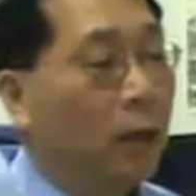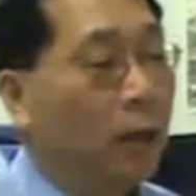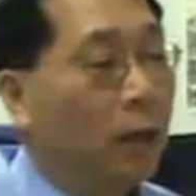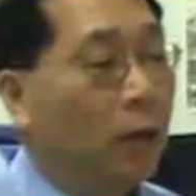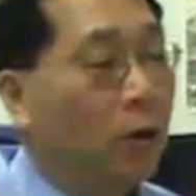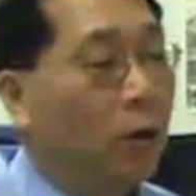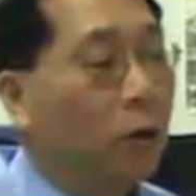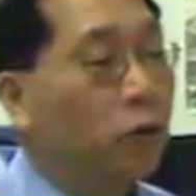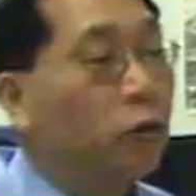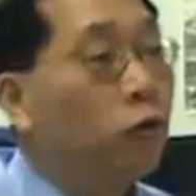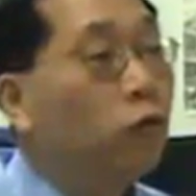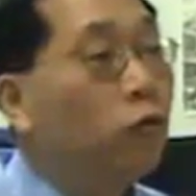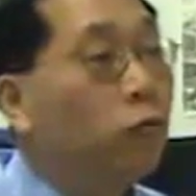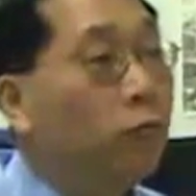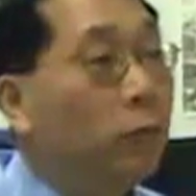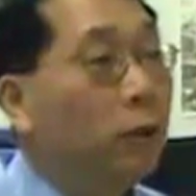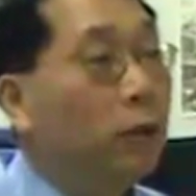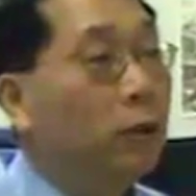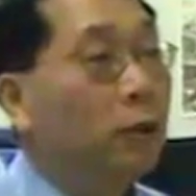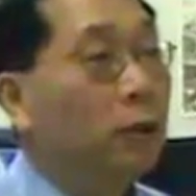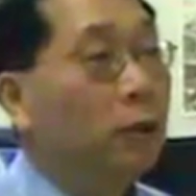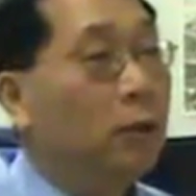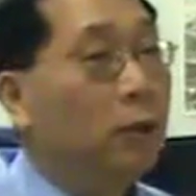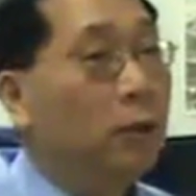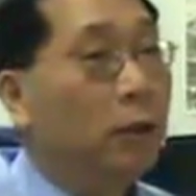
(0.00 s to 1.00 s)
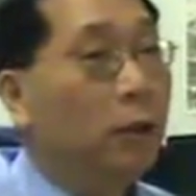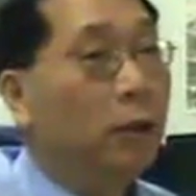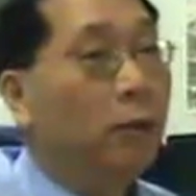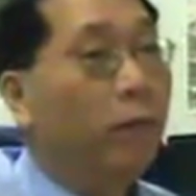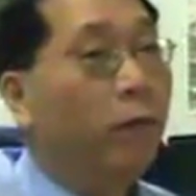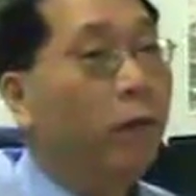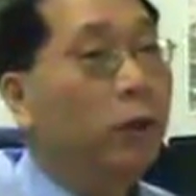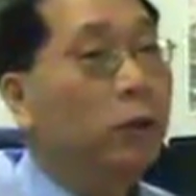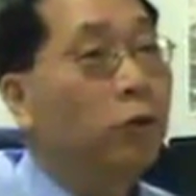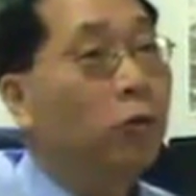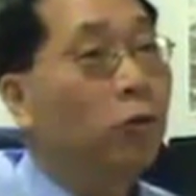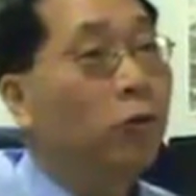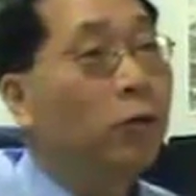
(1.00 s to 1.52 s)
consumers
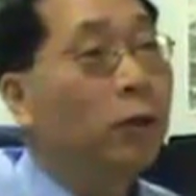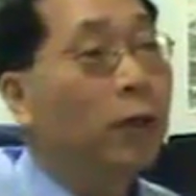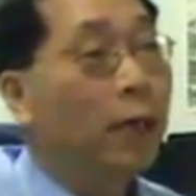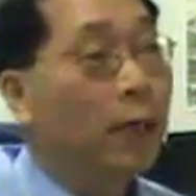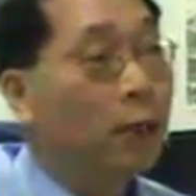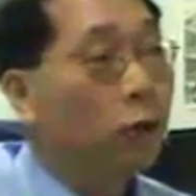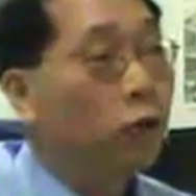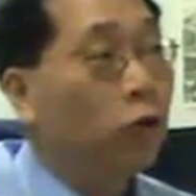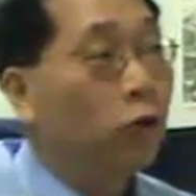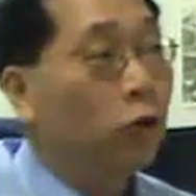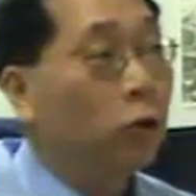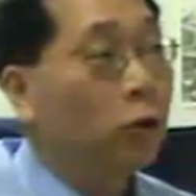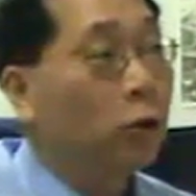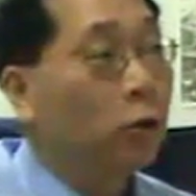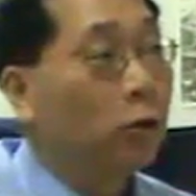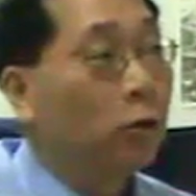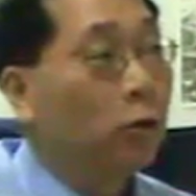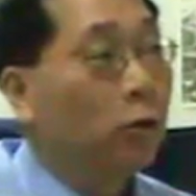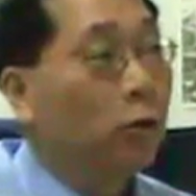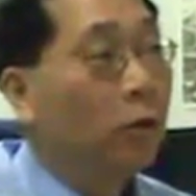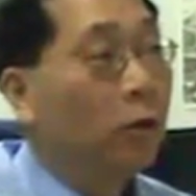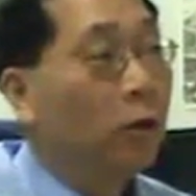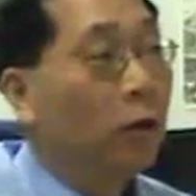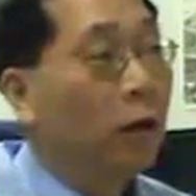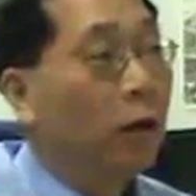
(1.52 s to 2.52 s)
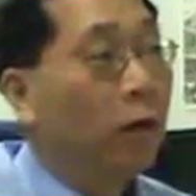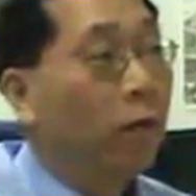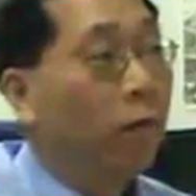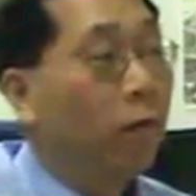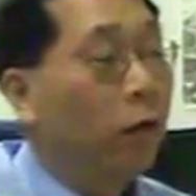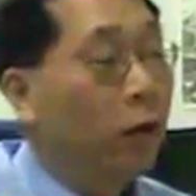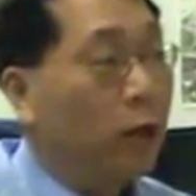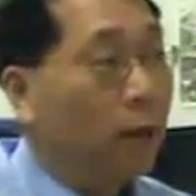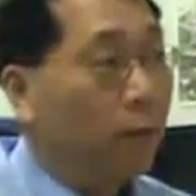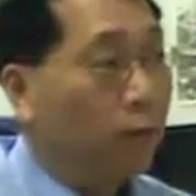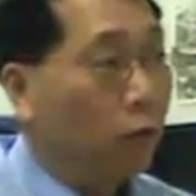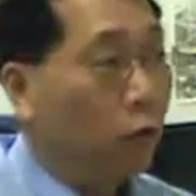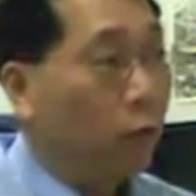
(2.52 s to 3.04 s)
in Western countries
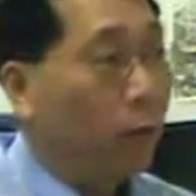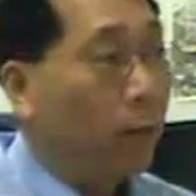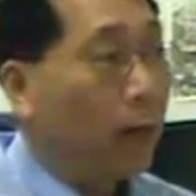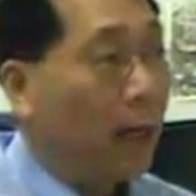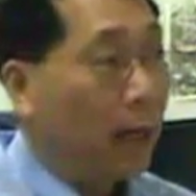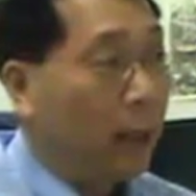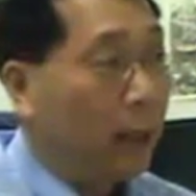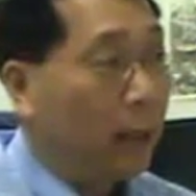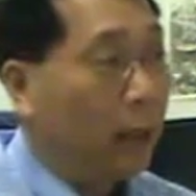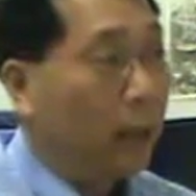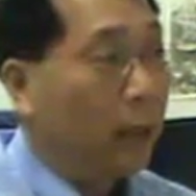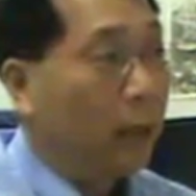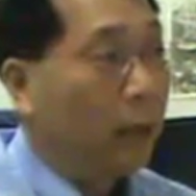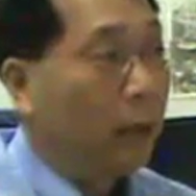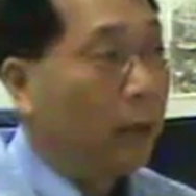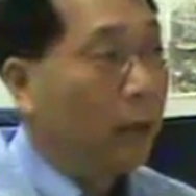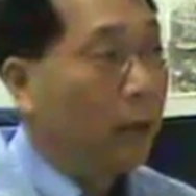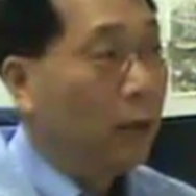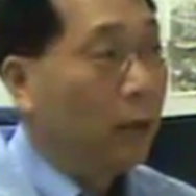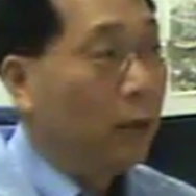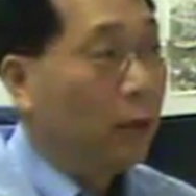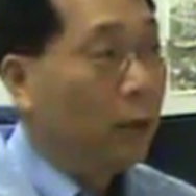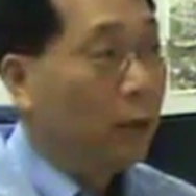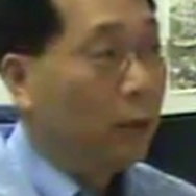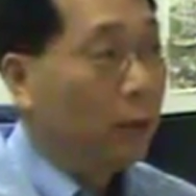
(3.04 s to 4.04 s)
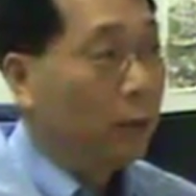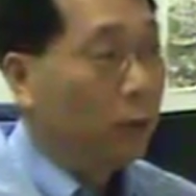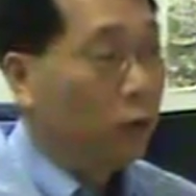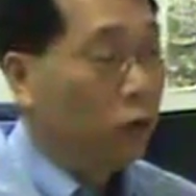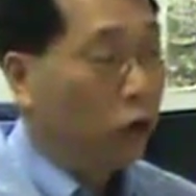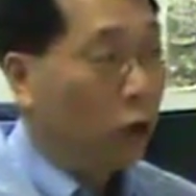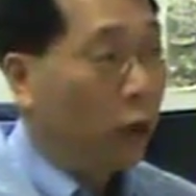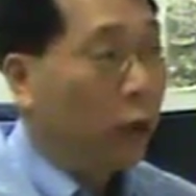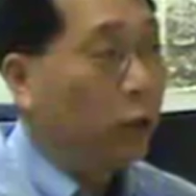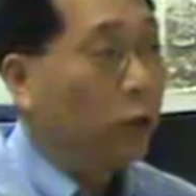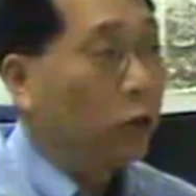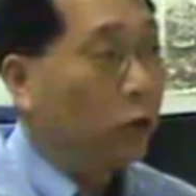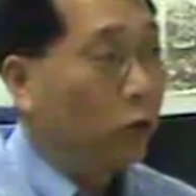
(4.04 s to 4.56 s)
would have to buy
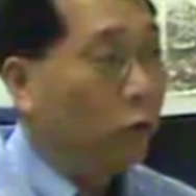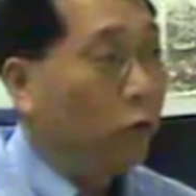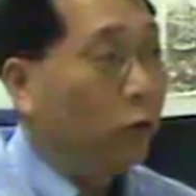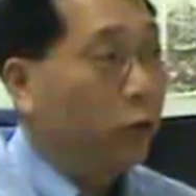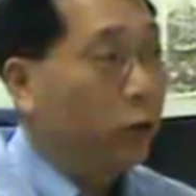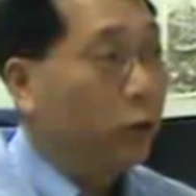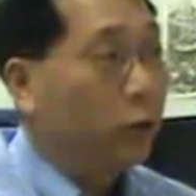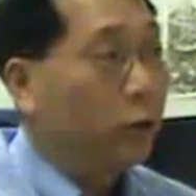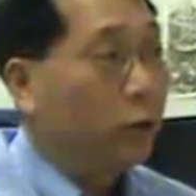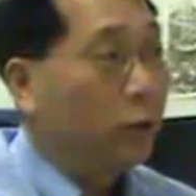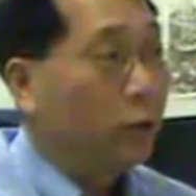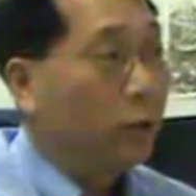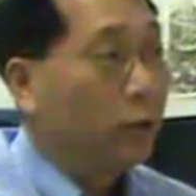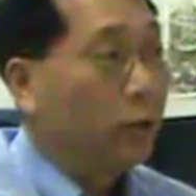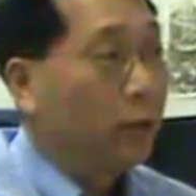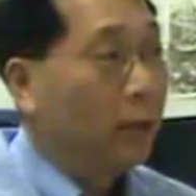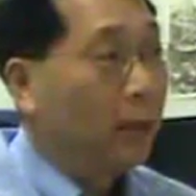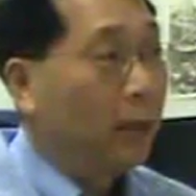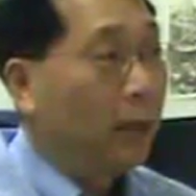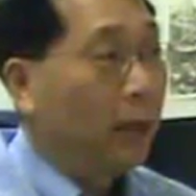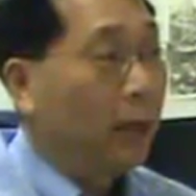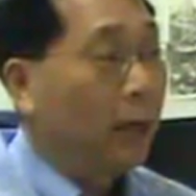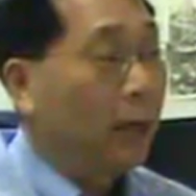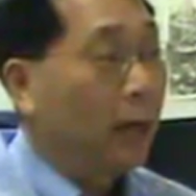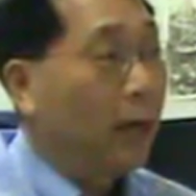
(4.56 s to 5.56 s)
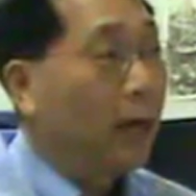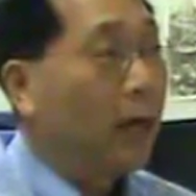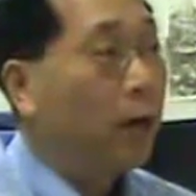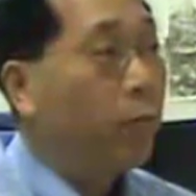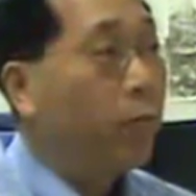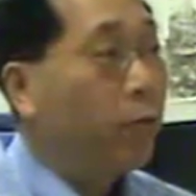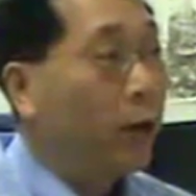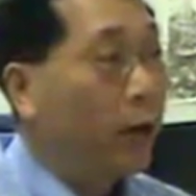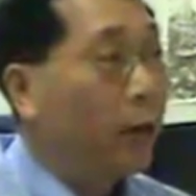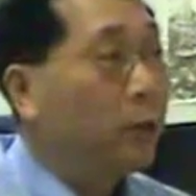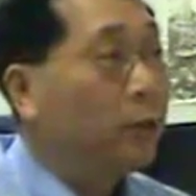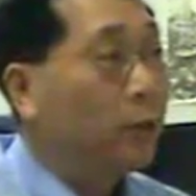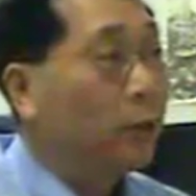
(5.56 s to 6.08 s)
Chinese goods at higher
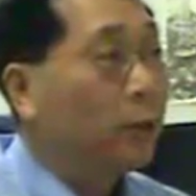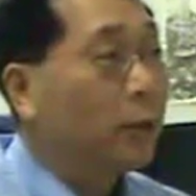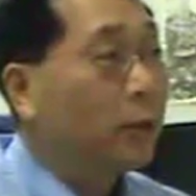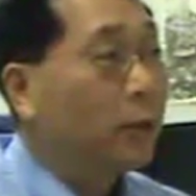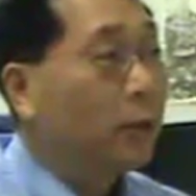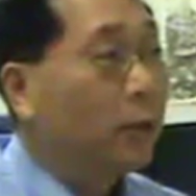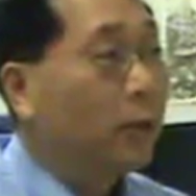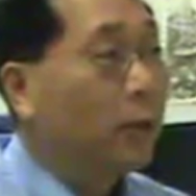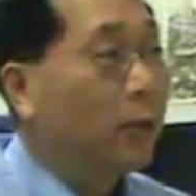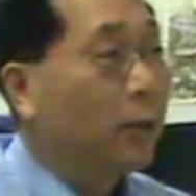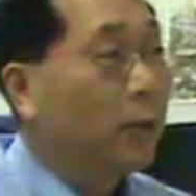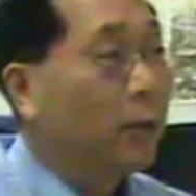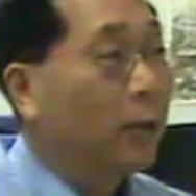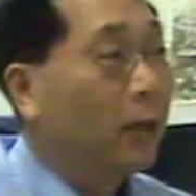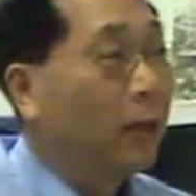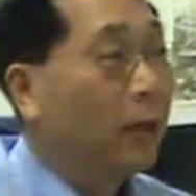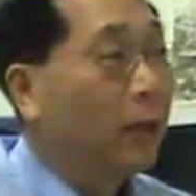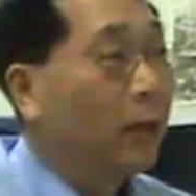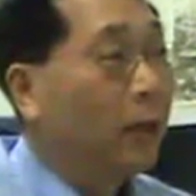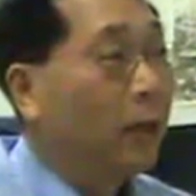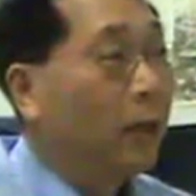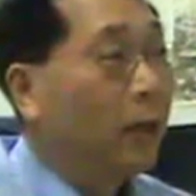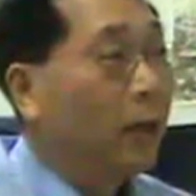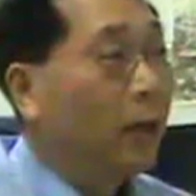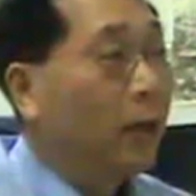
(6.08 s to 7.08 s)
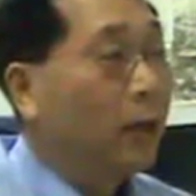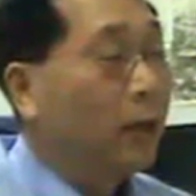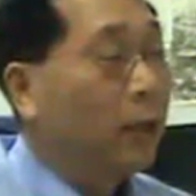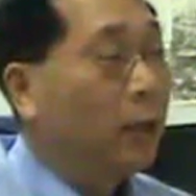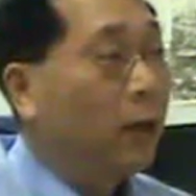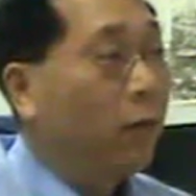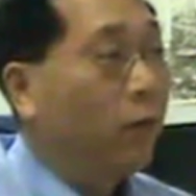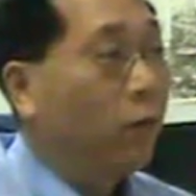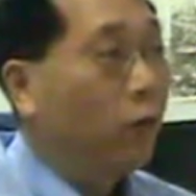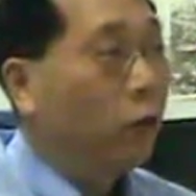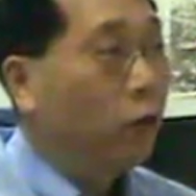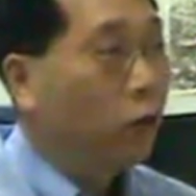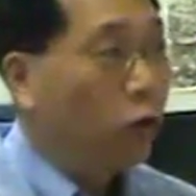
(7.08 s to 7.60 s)
prices.
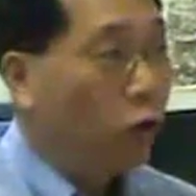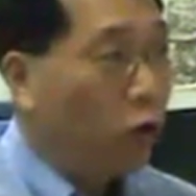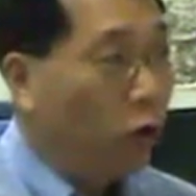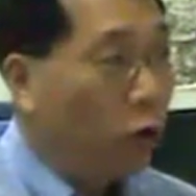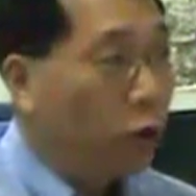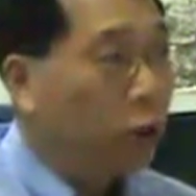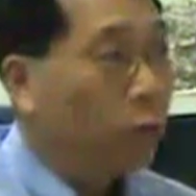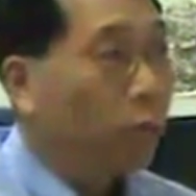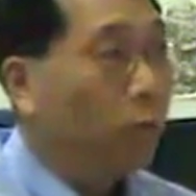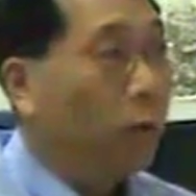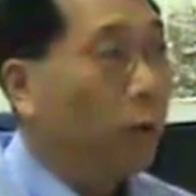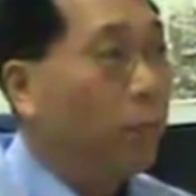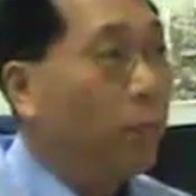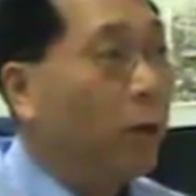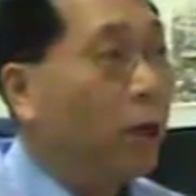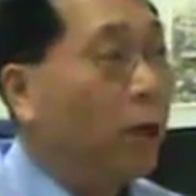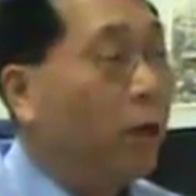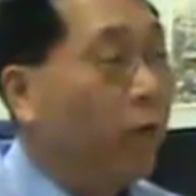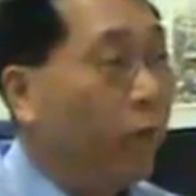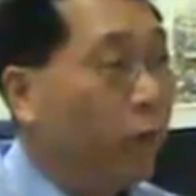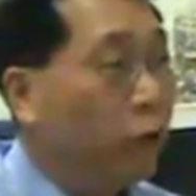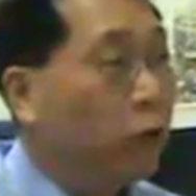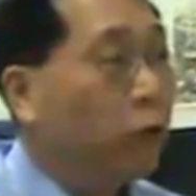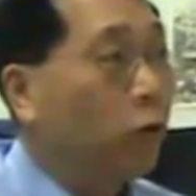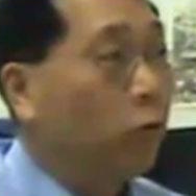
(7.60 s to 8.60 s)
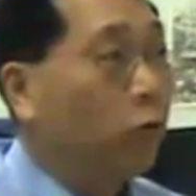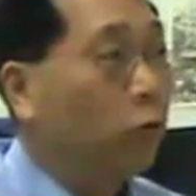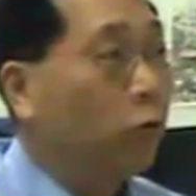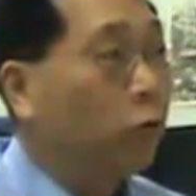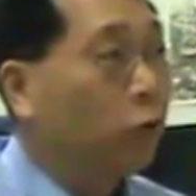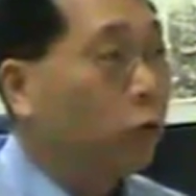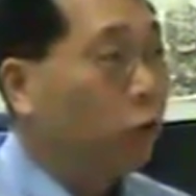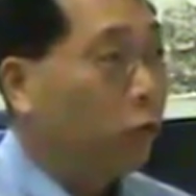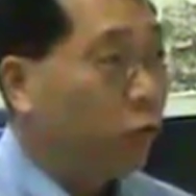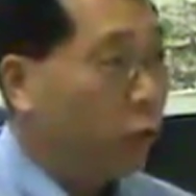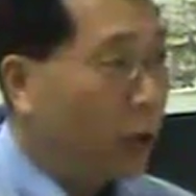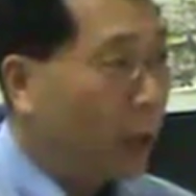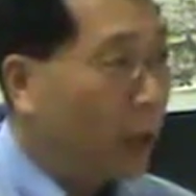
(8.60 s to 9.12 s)
That would not be beneficial
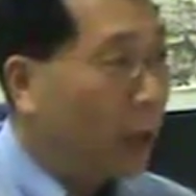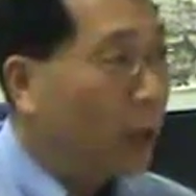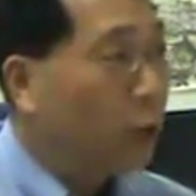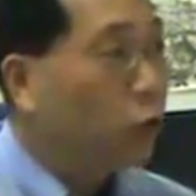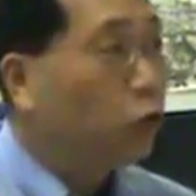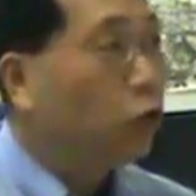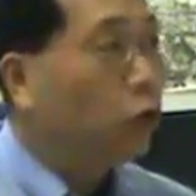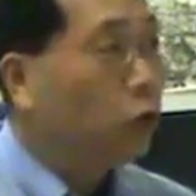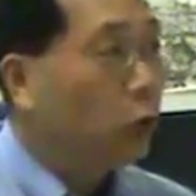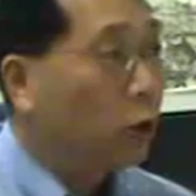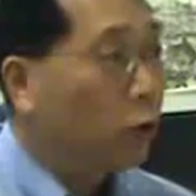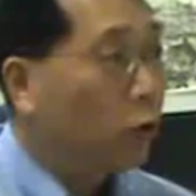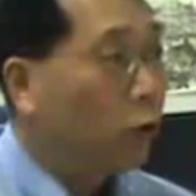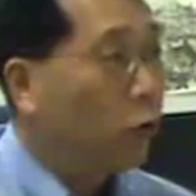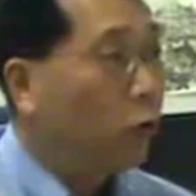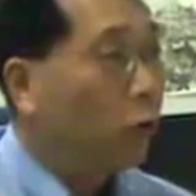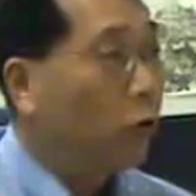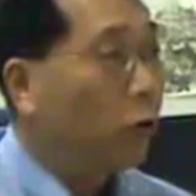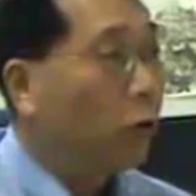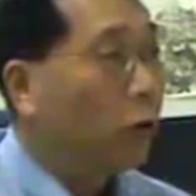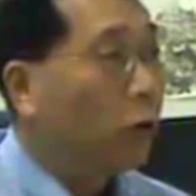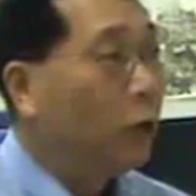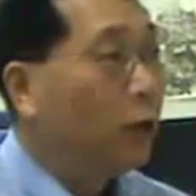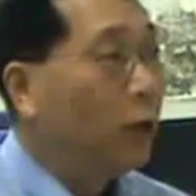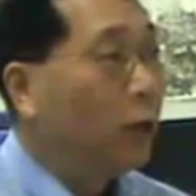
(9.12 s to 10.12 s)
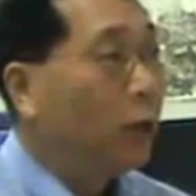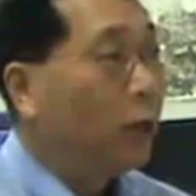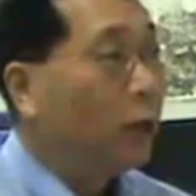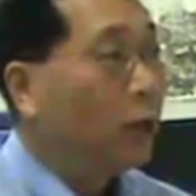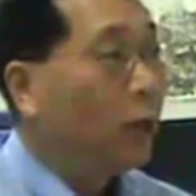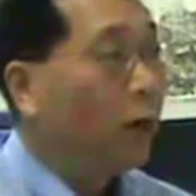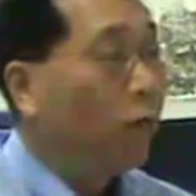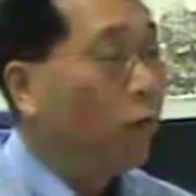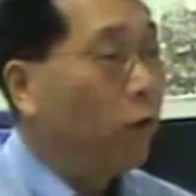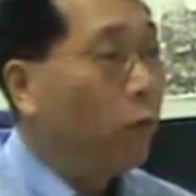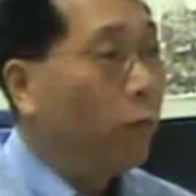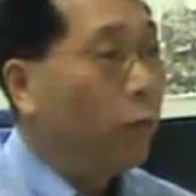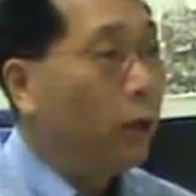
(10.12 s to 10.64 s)
to those countries at all.
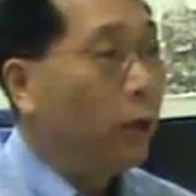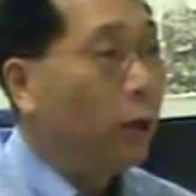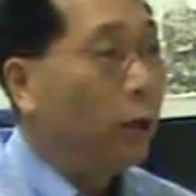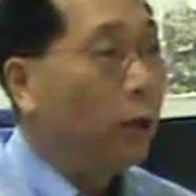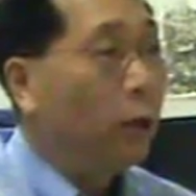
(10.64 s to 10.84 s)
That would